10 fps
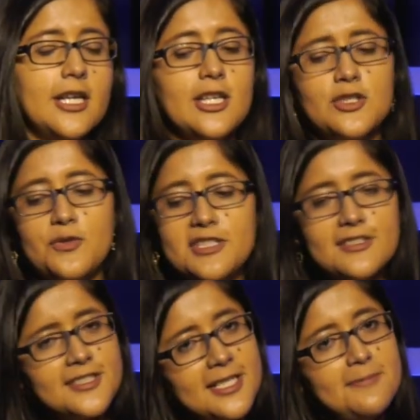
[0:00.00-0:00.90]
So in the
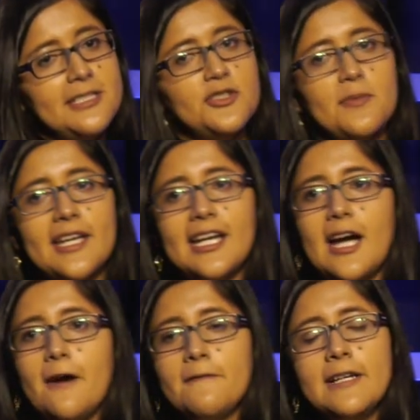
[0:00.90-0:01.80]
server, you might
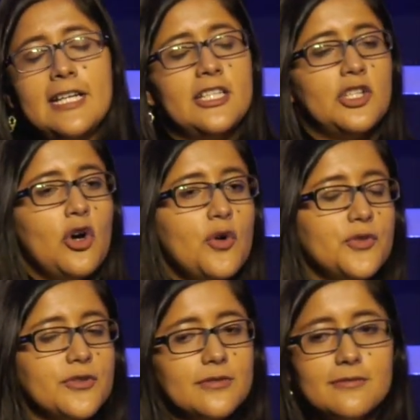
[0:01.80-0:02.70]
have
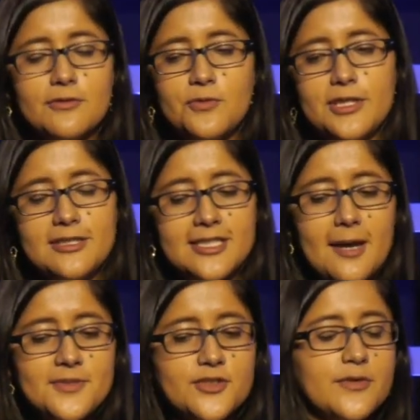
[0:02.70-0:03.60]
Node with
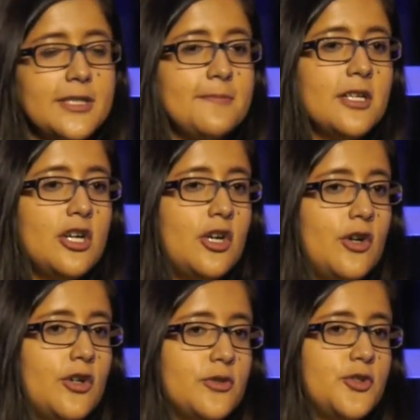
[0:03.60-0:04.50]
TypeScript,
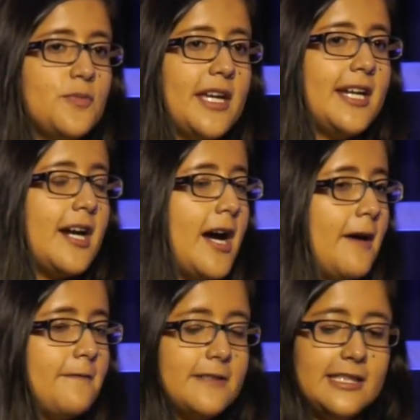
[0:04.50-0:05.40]
or you might
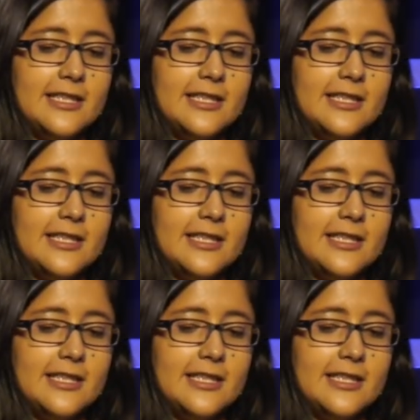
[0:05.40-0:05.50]
have